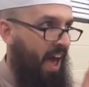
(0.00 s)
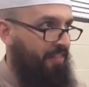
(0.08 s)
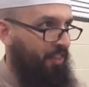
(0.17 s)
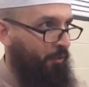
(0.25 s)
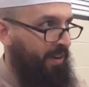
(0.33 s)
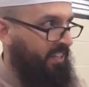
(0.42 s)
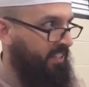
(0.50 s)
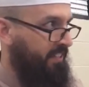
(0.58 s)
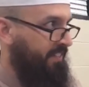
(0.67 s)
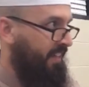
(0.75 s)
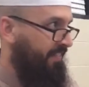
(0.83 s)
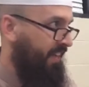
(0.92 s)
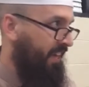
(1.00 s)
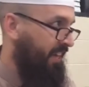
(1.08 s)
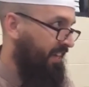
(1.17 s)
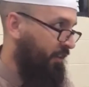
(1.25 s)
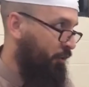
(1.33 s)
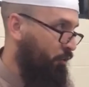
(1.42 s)
And the reason that
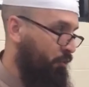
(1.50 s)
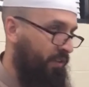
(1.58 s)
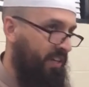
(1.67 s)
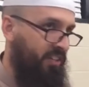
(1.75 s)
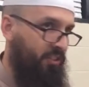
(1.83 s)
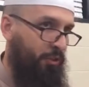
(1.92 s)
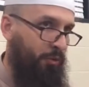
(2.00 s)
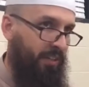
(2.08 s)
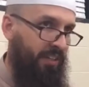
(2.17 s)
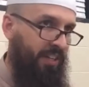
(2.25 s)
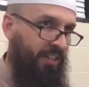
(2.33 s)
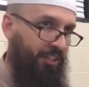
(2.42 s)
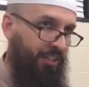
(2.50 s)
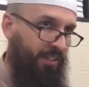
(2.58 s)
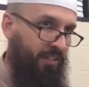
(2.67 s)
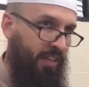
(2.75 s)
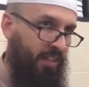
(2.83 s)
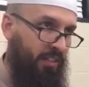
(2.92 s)
they include these two
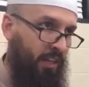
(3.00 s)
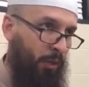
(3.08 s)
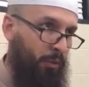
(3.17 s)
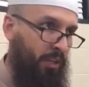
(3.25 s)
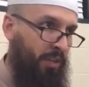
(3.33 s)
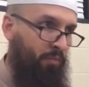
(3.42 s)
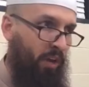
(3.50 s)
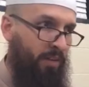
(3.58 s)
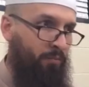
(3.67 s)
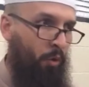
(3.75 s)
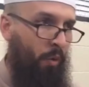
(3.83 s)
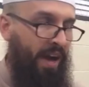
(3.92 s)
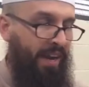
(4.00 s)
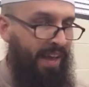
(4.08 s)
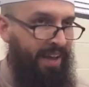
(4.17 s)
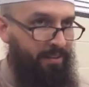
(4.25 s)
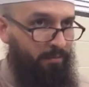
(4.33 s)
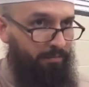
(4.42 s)
conditions, at-tartib
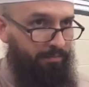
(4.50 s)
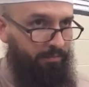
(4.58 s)
wal-muwala,